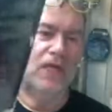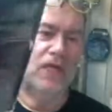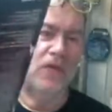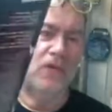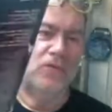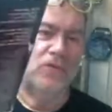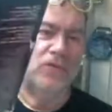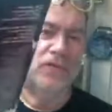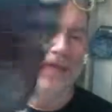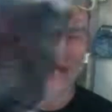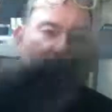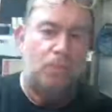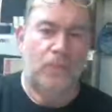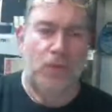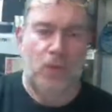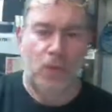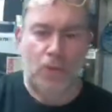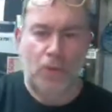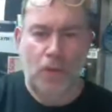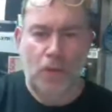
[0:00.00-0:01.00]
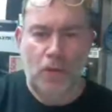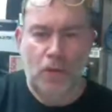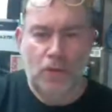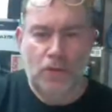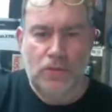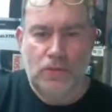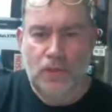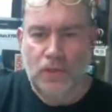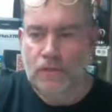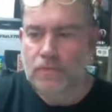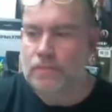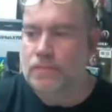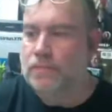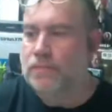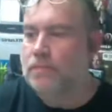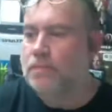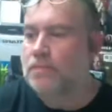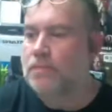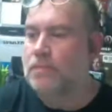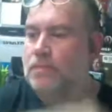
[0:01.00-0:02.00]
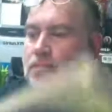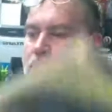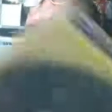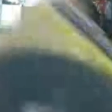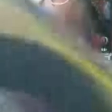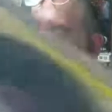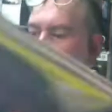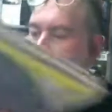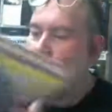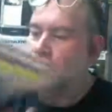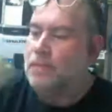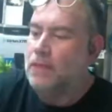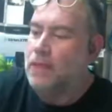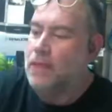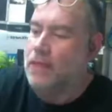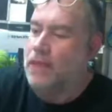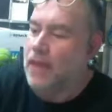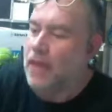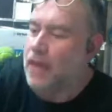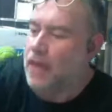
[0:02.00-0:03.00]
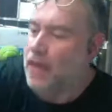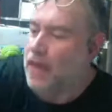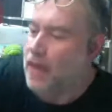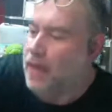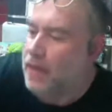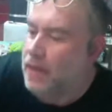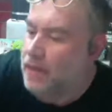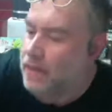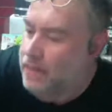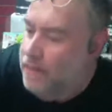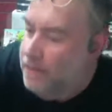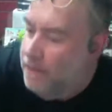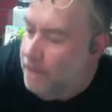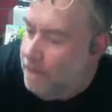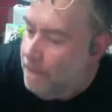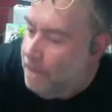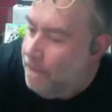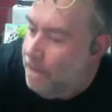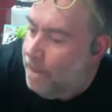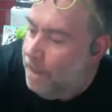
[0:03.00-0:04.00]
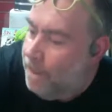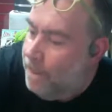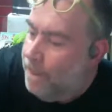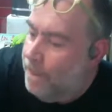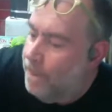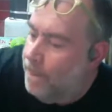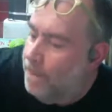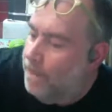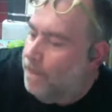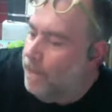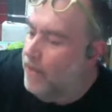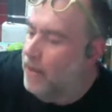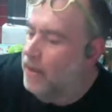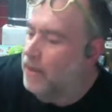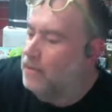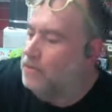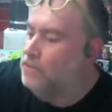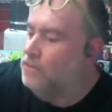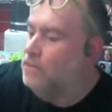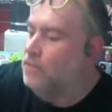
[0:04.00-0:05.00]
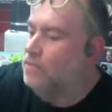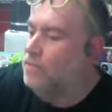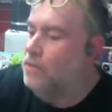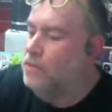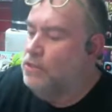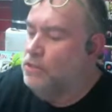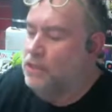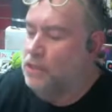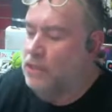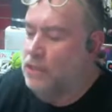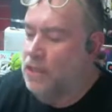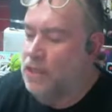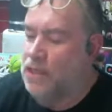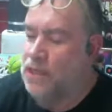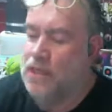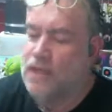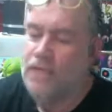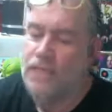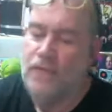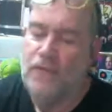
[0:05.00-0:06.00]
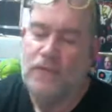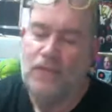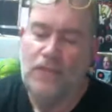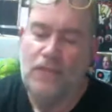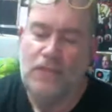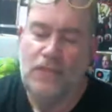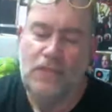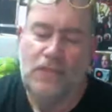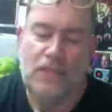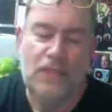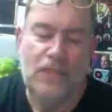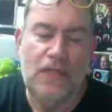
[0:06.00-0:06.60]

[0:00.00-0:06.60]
a gold stamp promo also. Yay! So Much in Love. This is The